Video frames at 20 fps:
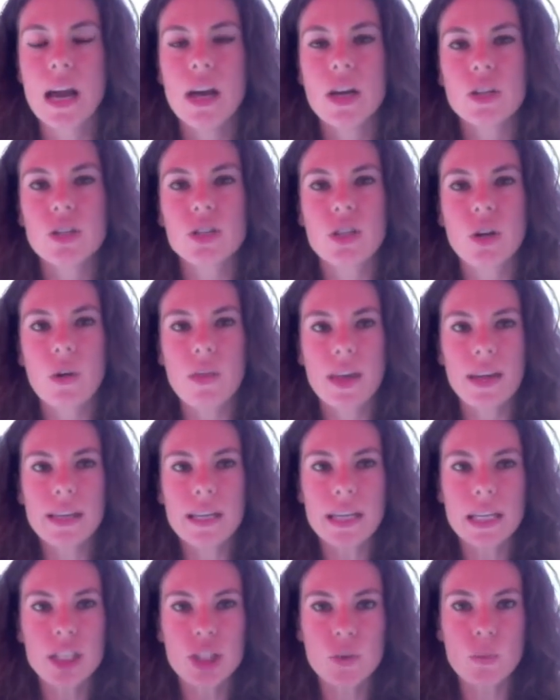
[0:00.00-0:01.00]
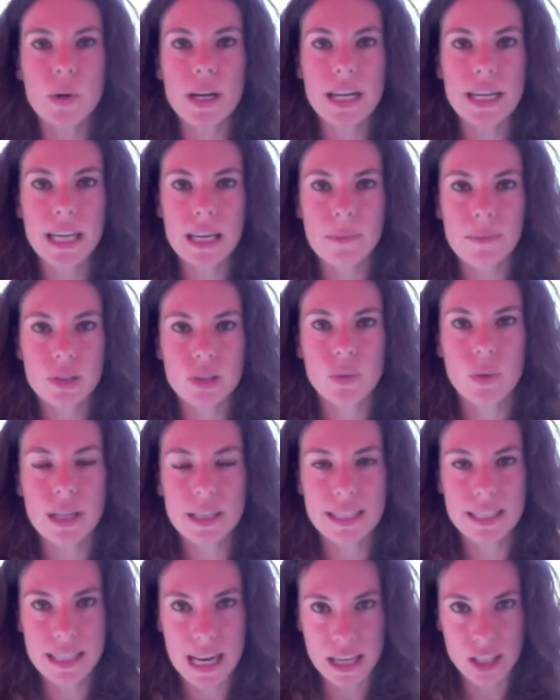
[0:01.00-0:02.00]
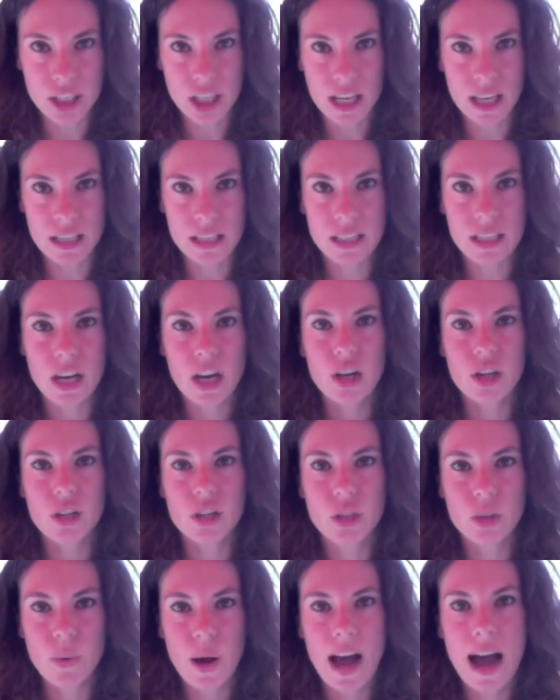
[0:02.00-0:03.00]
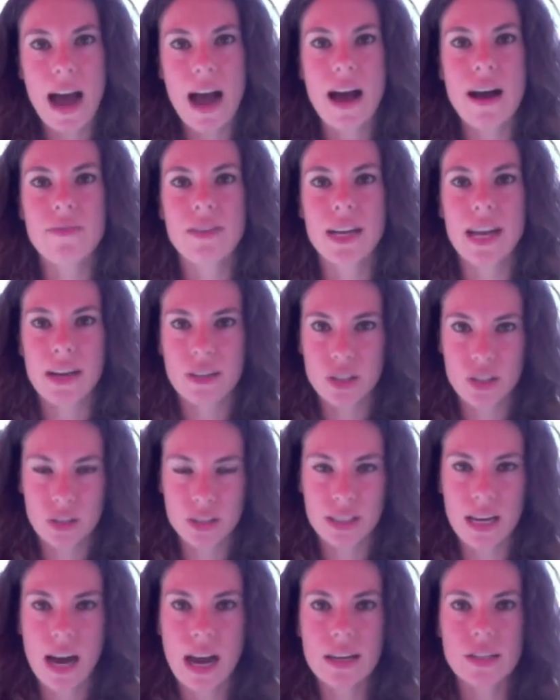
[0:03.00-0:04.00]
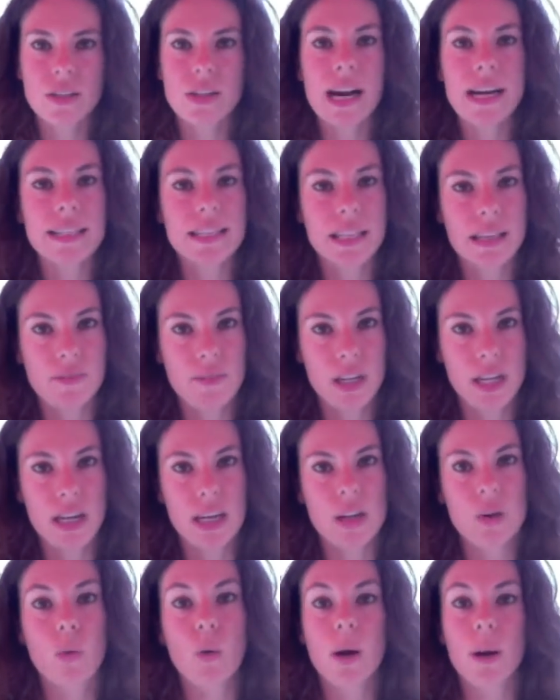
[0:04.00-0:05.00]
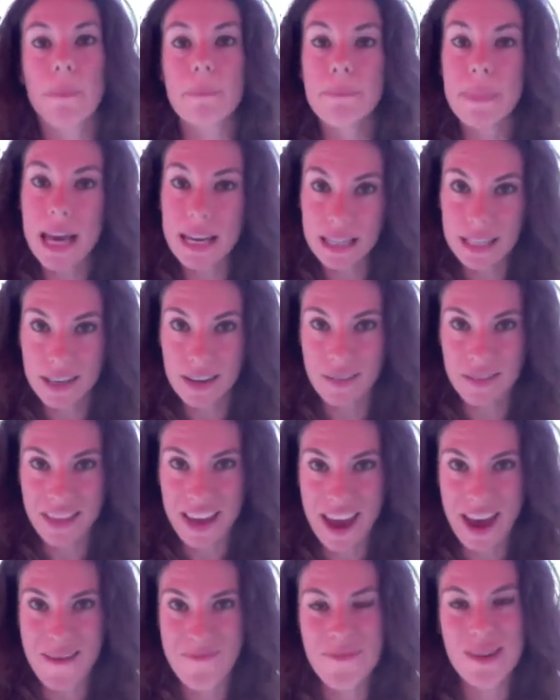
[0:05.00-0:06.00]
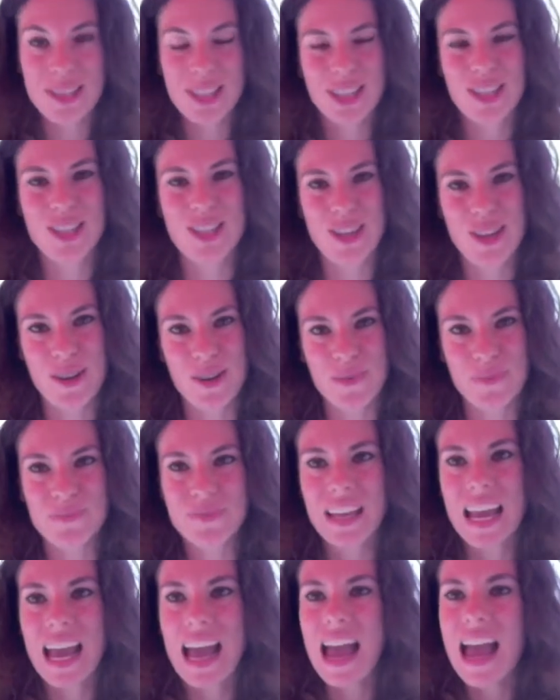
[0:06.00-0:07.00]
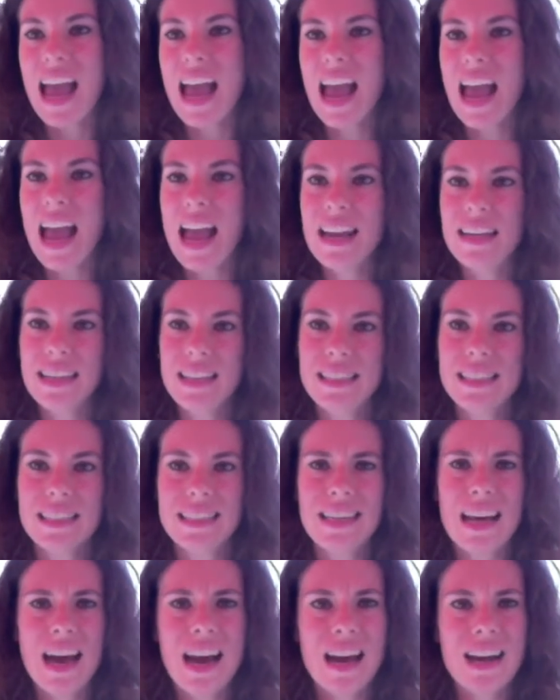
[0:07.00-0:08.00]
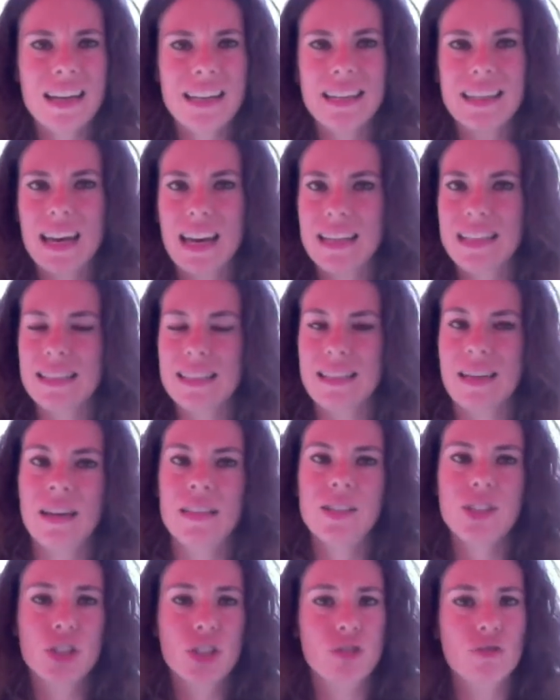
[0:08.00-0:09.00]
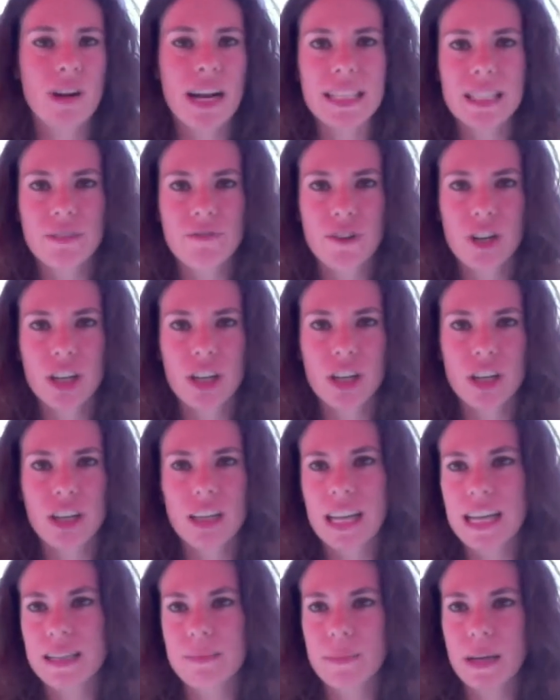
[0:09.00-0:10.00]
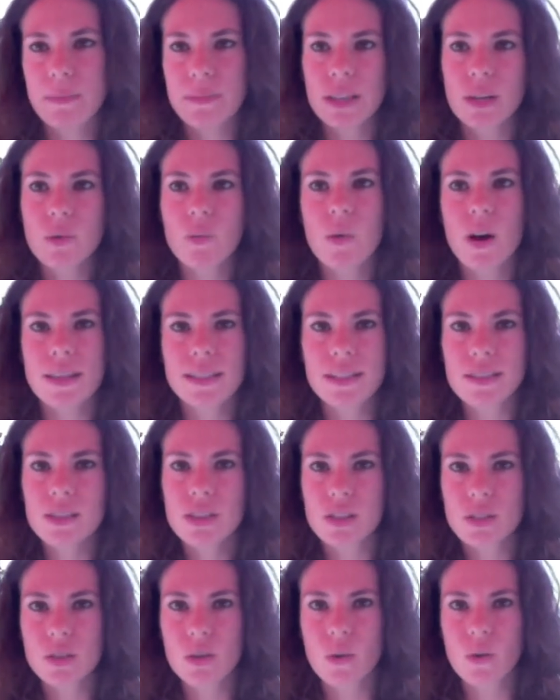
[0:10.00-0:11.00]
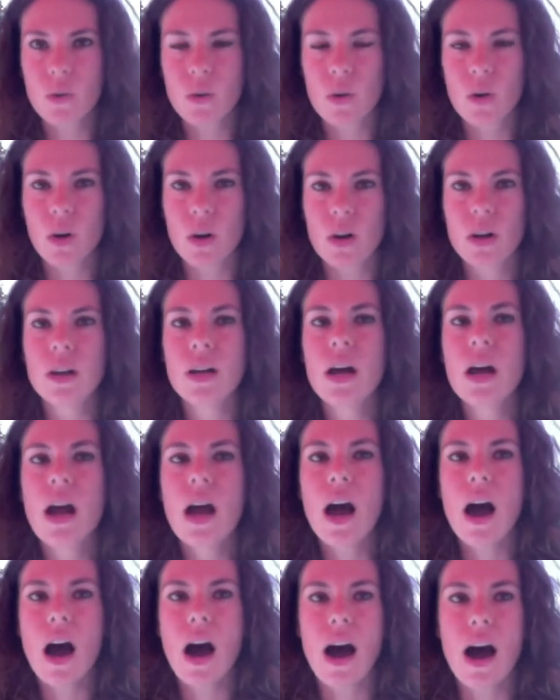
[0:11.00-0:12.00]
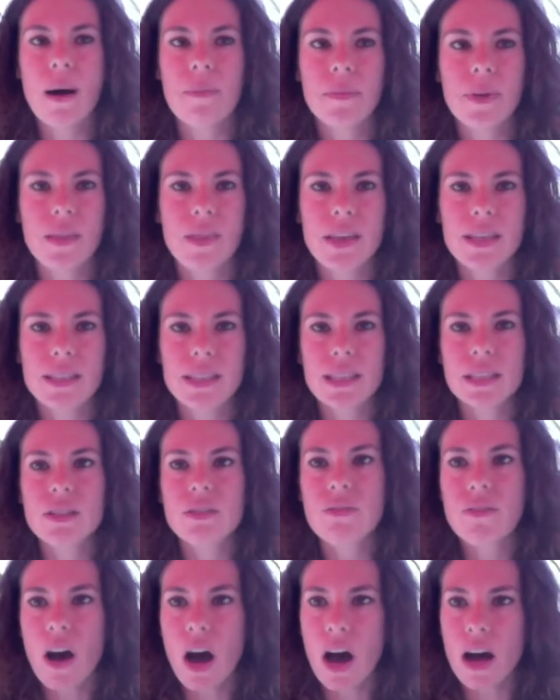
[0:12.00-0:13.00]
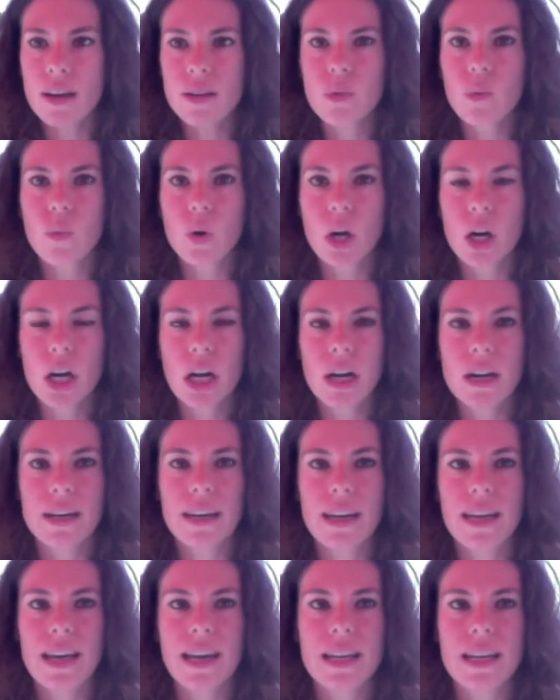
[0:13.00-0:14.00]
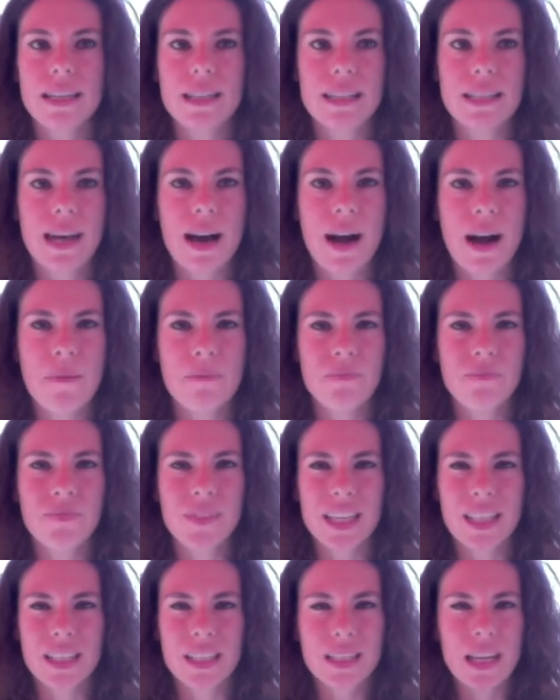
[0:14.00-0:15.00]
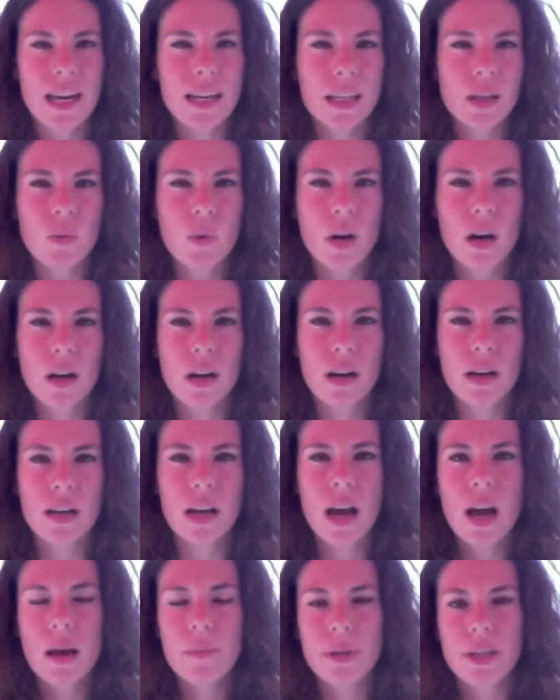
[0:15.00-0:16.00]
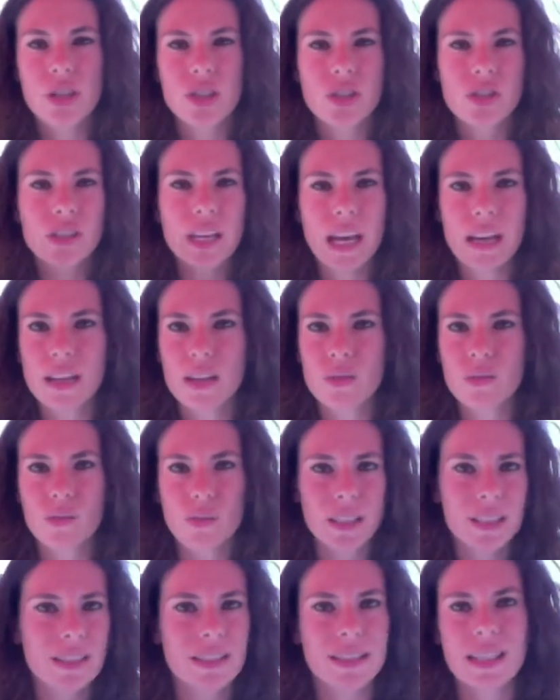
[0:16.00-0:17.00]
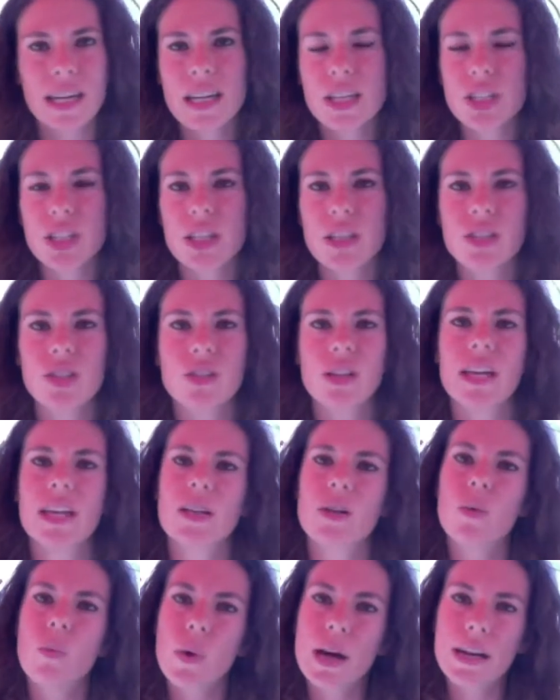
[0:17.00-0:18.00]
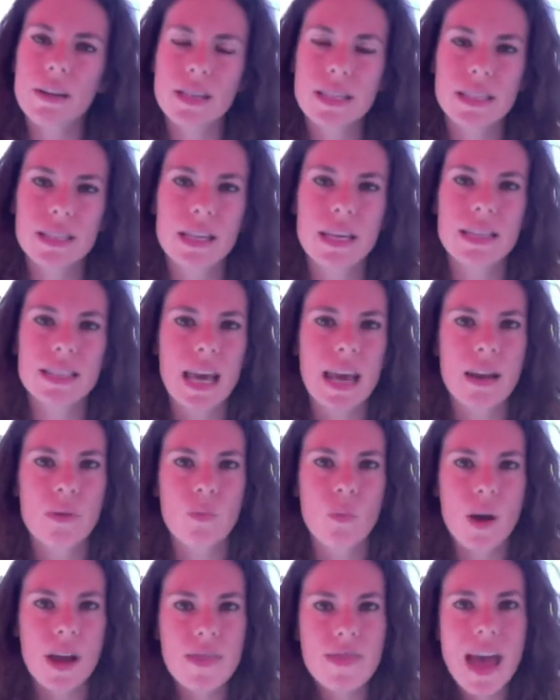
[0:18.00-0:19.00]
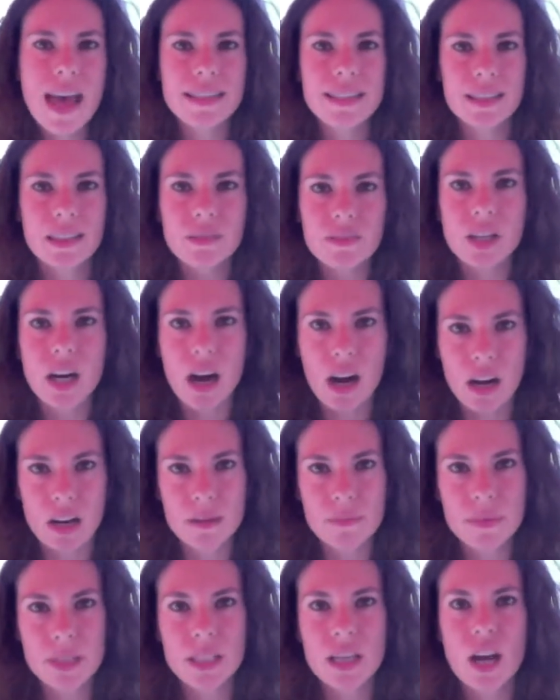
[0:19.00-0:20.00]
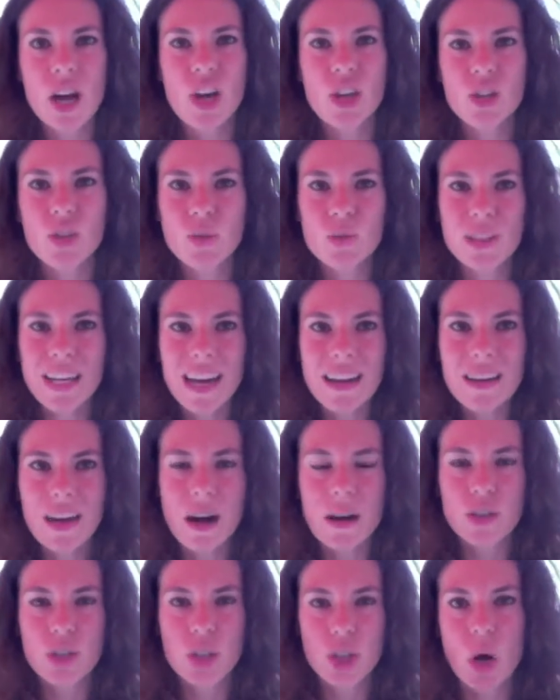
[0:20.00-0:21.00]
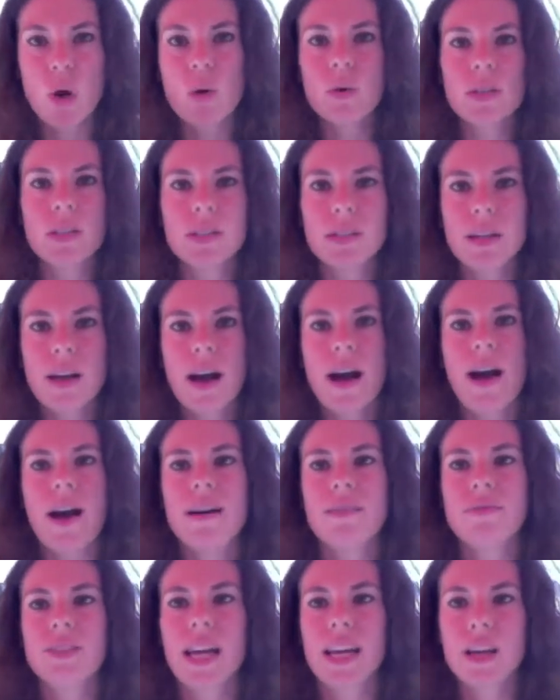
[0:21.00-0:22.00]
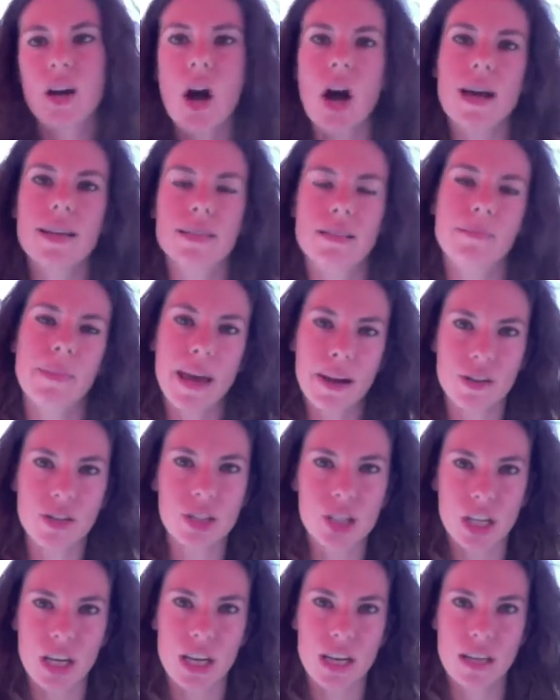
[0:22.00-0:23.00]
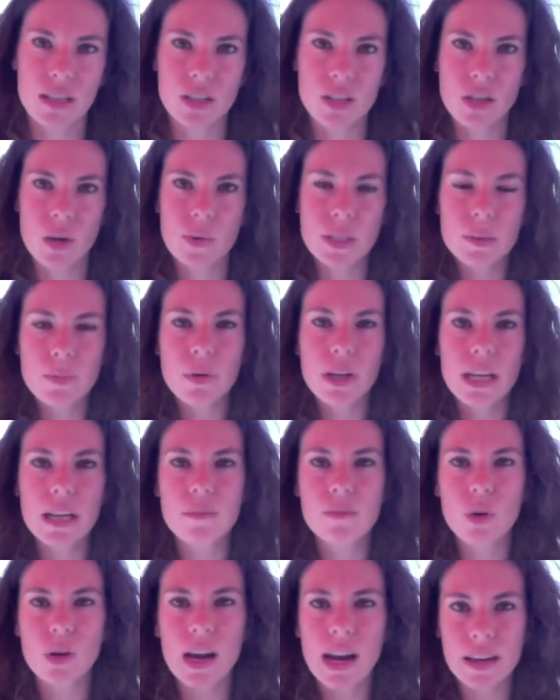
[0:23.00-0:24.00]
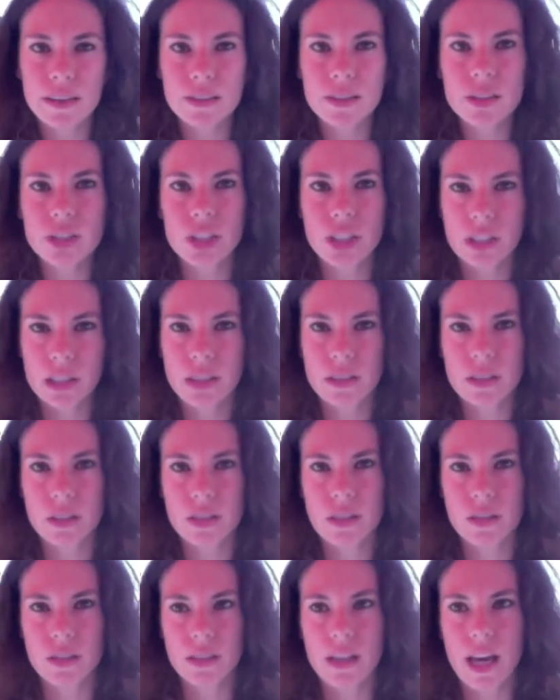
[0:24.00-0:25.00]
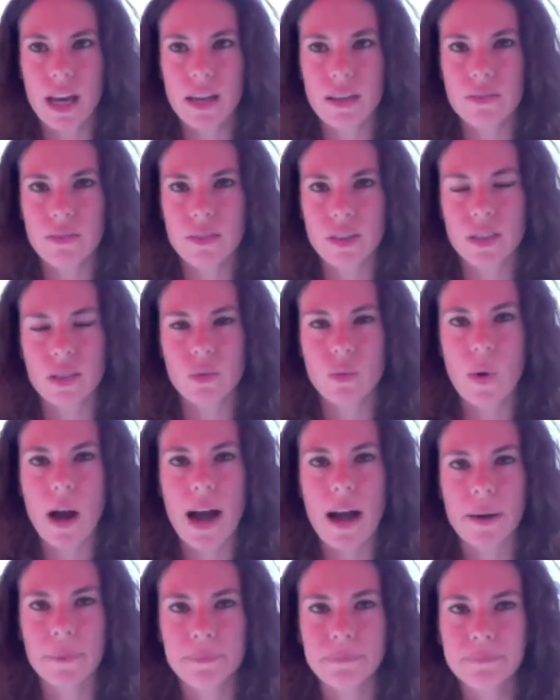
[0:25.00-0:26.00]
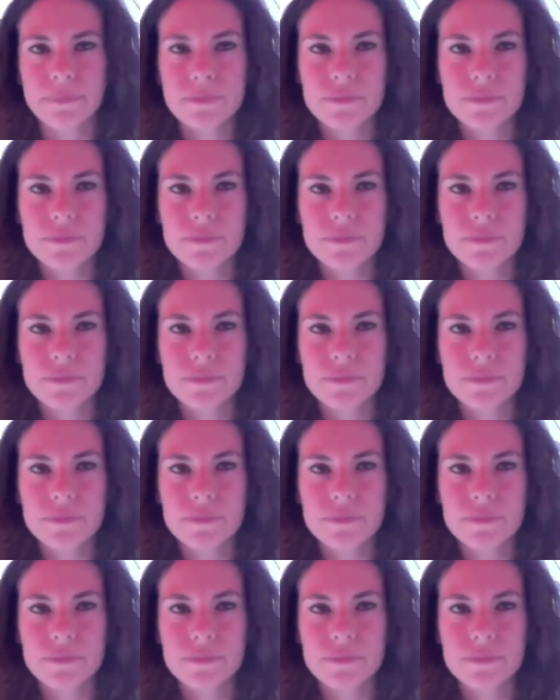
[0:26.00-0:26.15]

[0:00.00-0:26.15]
So then each week in between sessions, you have an exercise or activity or many of them to do. And it's not, again, it's not stressful like maybe it was in school. Um, this is fun work, it's um, exciting work because you're getting realizations, you're getting awarenesses, and when that stuff comes, you get a dose of like awesome energy. So it's bringing more energy into your life as well.